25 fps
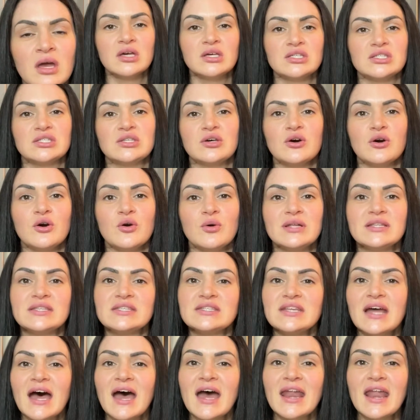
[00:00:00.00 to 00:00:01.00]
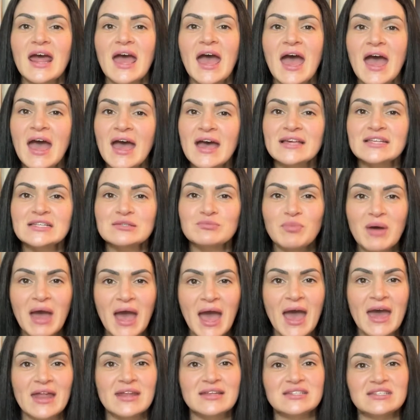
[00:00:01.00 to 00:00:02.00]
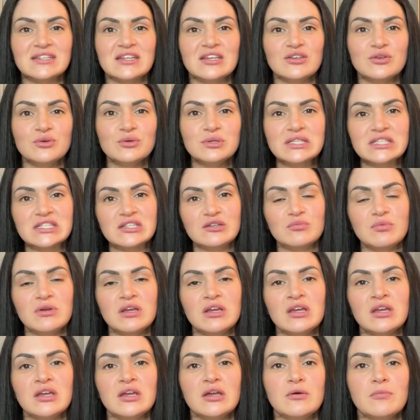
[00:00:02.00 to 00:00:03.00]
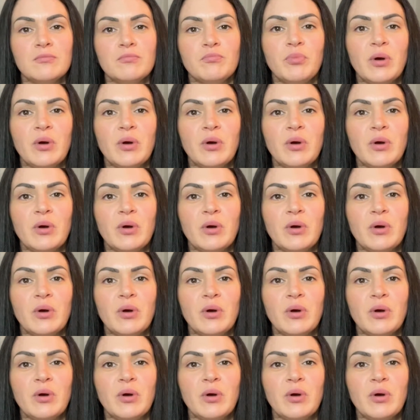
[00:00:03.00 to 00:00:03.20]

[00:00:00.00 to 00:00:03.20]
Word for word: so it's not as bad as it used to be,